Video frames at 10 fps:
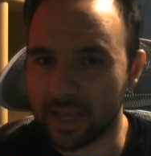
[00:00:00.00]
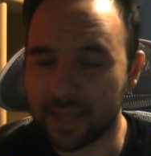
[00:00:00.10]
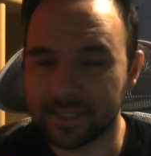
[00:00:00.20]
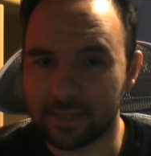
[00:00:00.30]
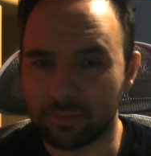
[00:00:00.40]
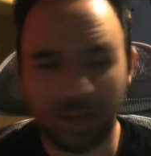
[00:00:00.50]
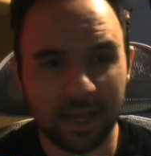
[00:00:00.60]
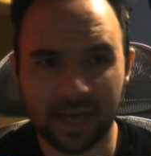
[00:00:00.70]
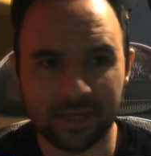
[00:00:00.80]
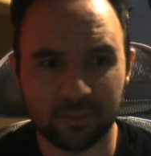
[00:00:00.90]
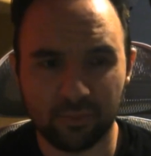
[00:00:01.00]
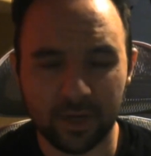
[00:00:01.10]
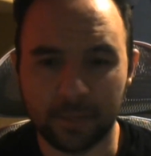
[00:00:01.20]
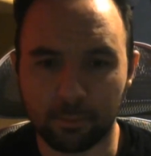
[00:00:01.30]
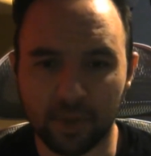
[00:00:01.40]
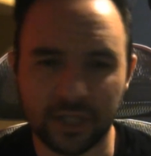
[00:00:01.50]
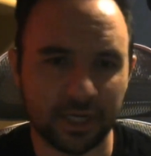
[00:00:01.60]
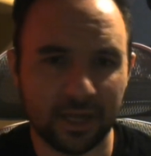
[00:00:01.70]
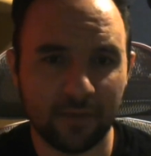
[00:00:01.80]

easy to play and is pretty budget,